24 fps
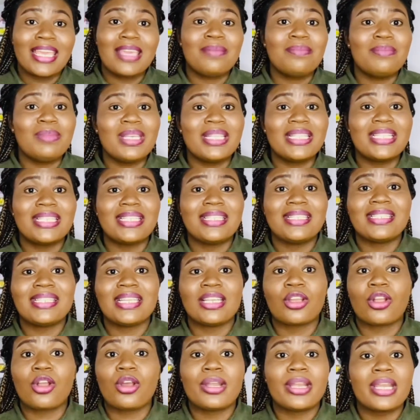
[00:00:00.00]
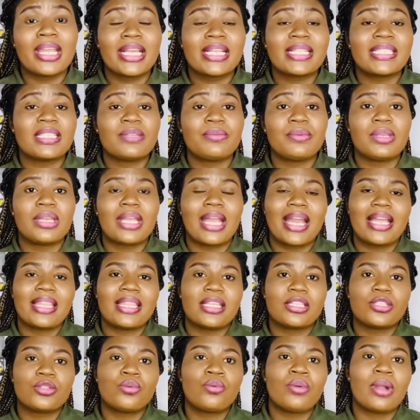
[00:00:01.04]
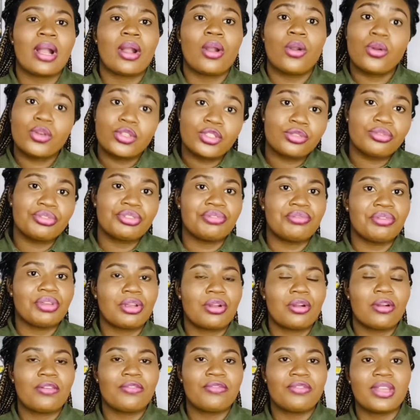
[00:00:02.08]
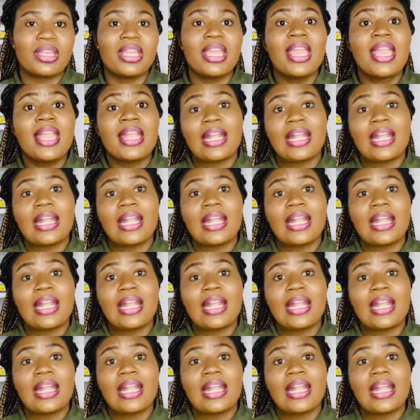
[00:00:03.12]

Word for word: A meetings and connecting with others who are also in recovery